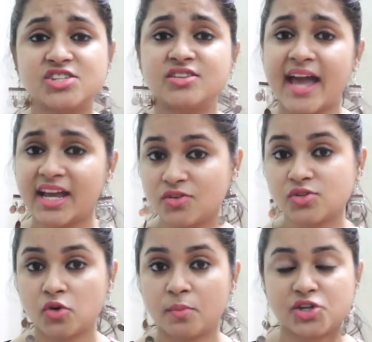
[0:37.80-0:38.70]
So thank you
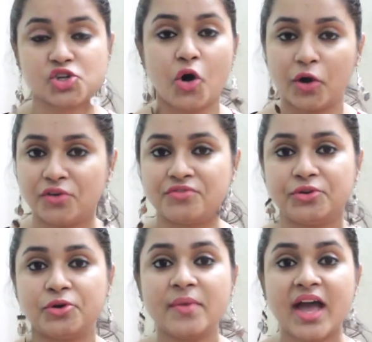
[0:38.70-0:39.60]
so much, all of
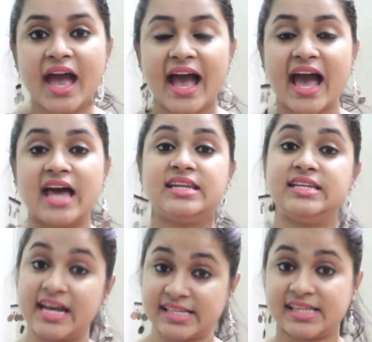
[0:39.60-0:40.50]
you. And
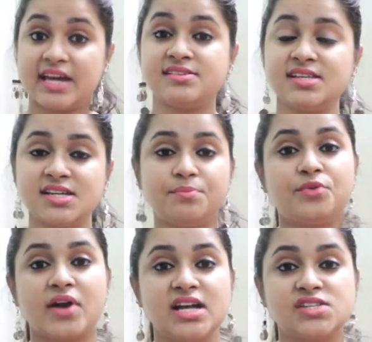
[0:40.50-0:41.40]
yes, there is a
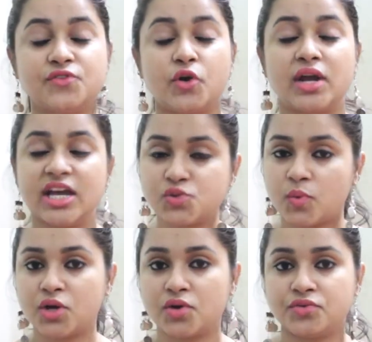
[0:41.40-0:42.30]
surprise for each
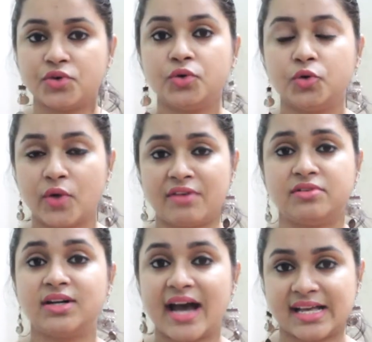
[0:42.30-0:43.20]
one of you,
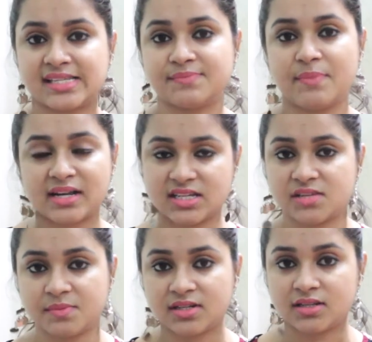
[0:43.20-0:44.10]
whoever has
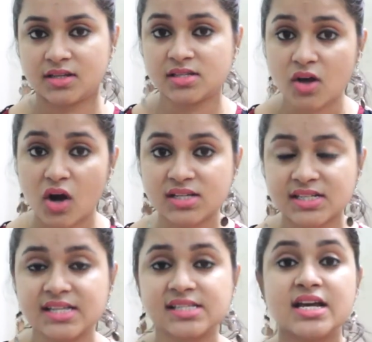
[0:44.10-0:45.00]
participated in this
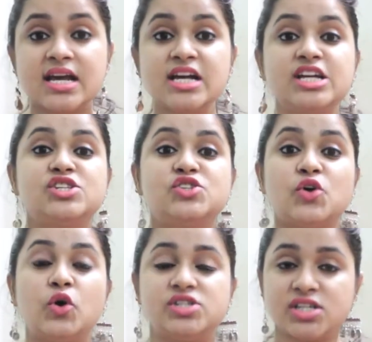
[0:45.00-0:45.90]
contest.
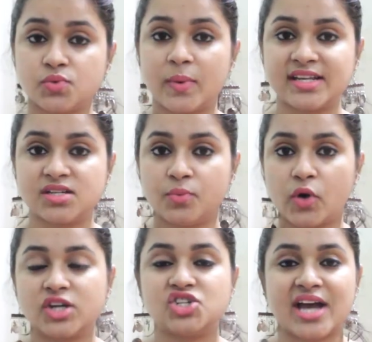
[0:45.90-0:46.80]
So just wait and
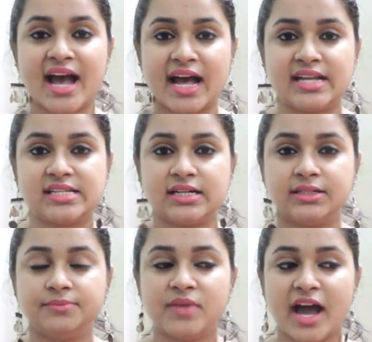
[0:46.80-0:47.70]
watch, and
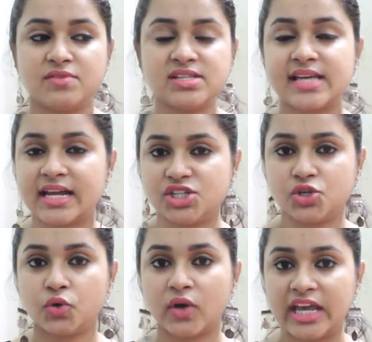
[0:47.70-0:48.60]
I will send
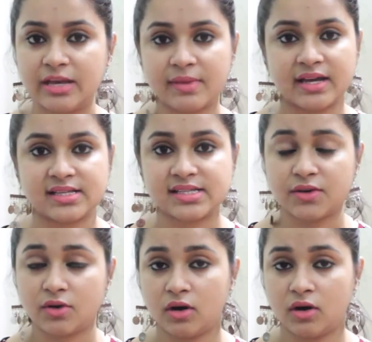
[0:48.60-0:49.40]
you emails